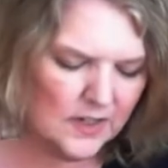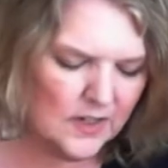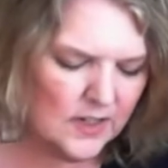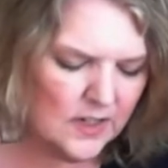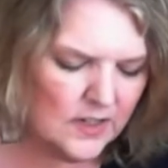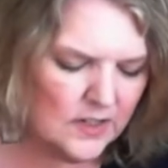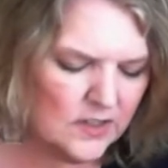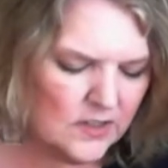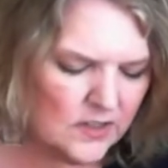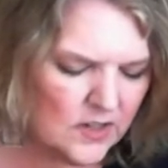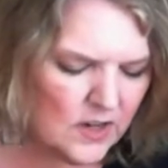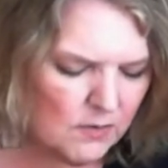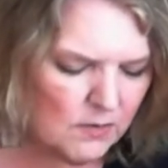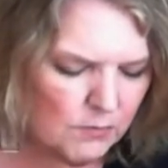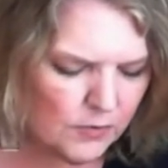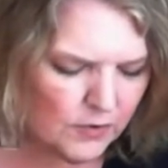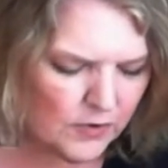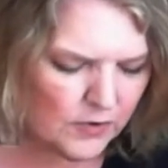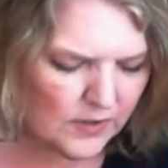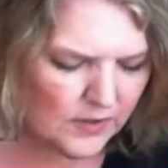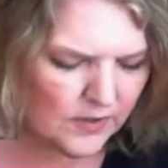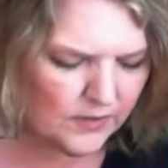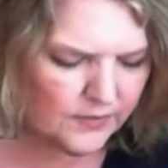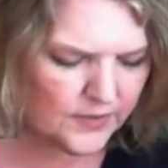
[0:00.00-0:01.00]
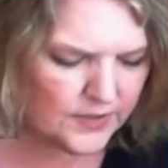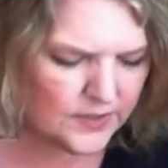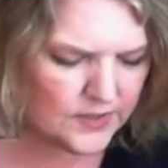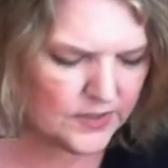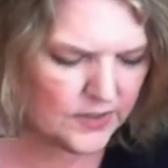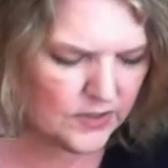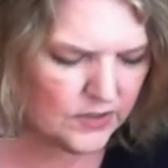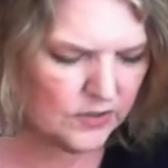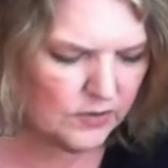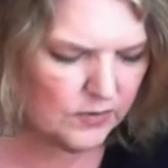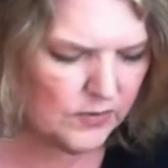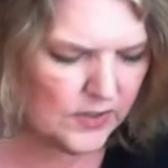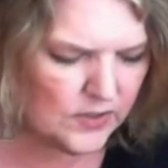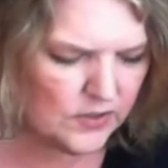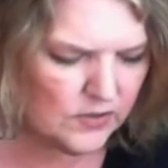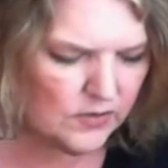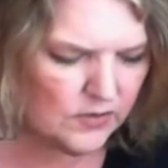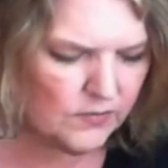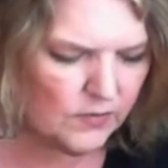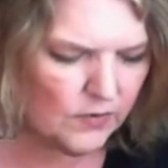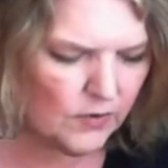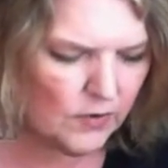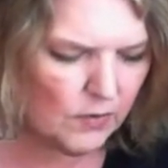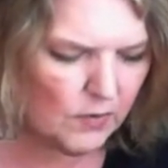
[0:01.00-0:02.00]
a temporary living
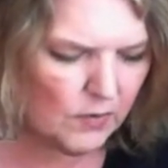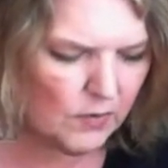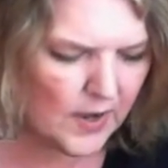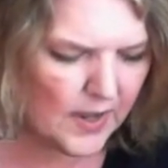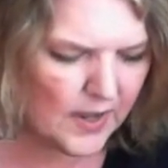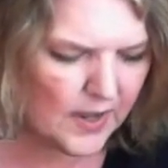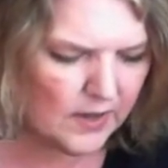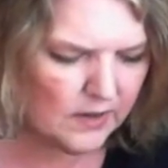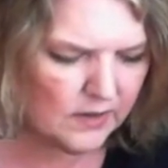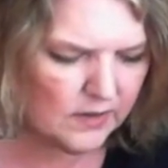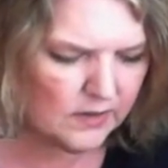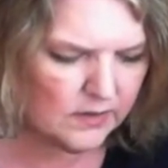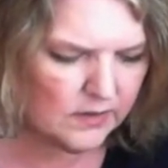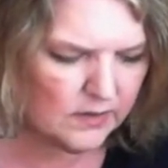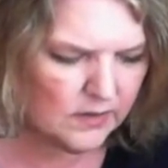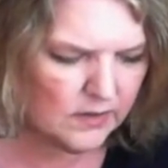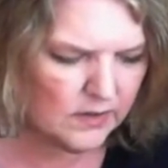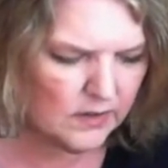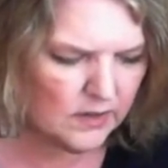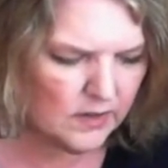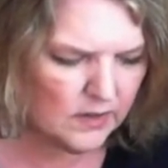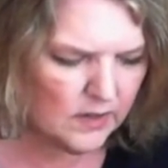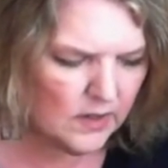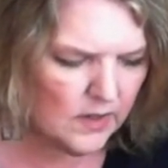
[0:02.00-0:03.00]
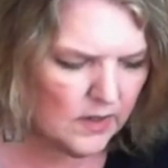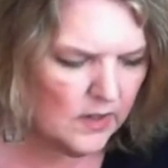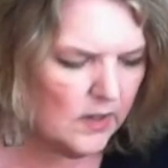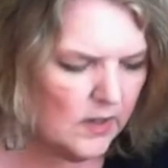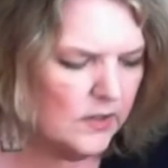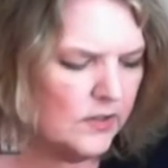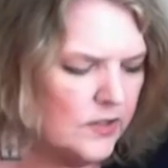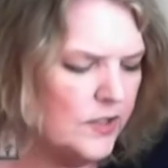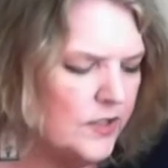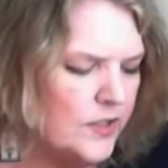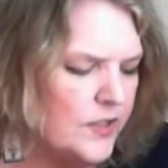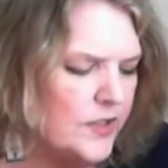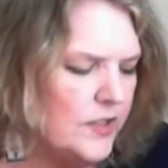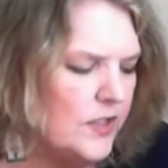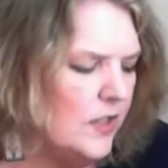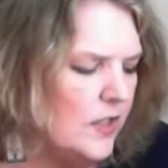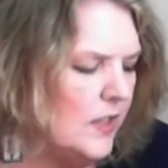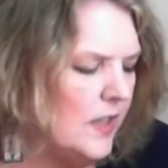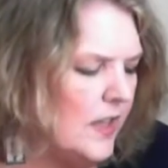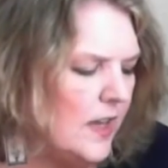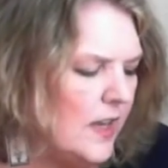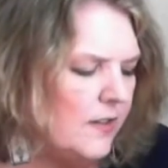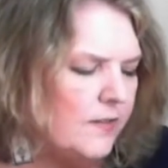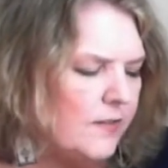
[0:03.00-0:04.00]
situation for a while, just till
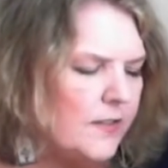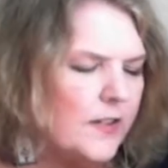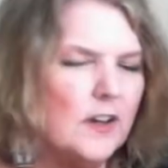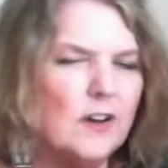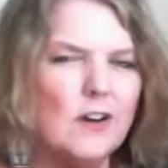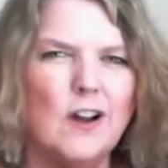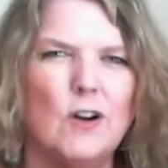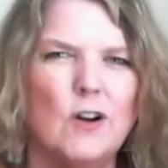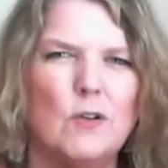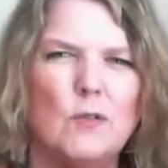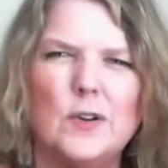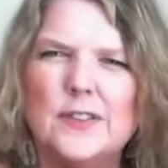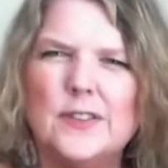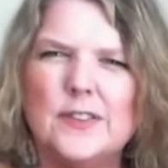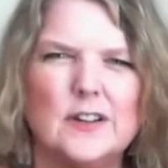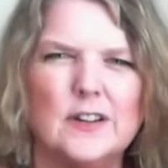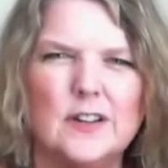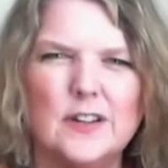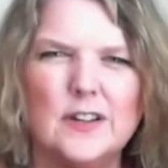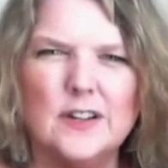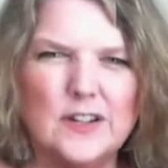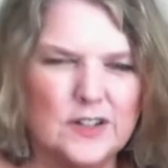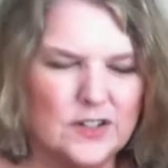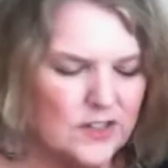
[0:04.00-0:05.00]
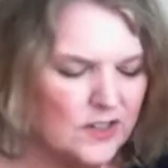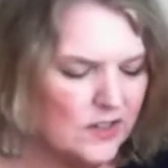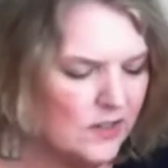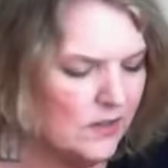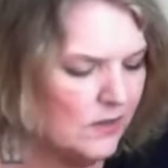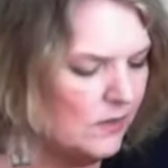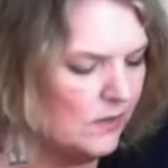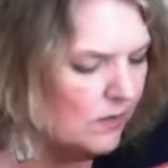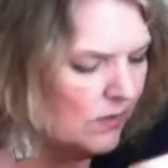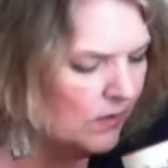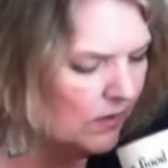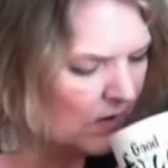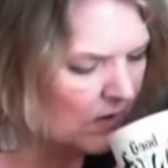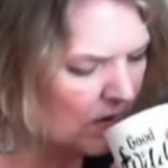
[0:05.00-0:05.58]
they figure out what they're going to do.